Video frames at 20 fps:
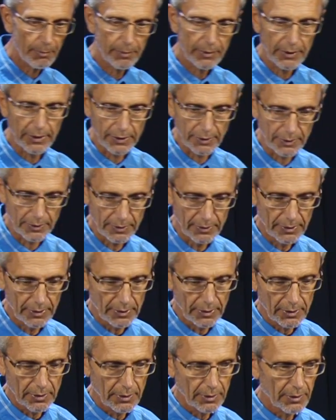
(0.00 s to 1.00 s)
here.
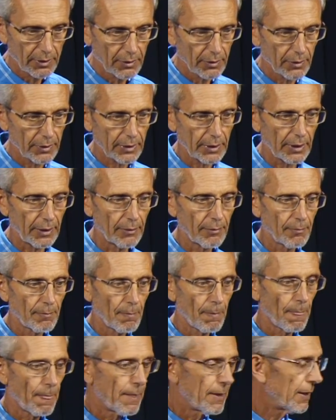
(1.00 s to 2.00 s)
Okay.
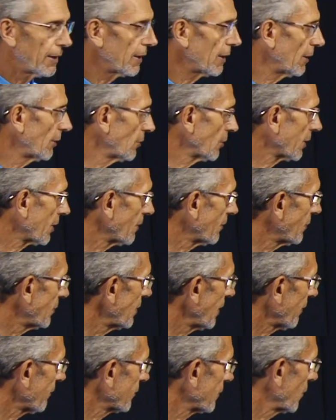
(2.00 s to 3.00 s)
Here you can see
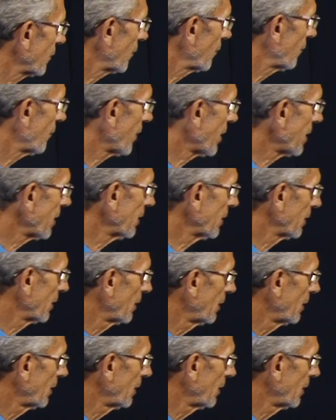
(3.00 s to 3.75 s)
after the rain,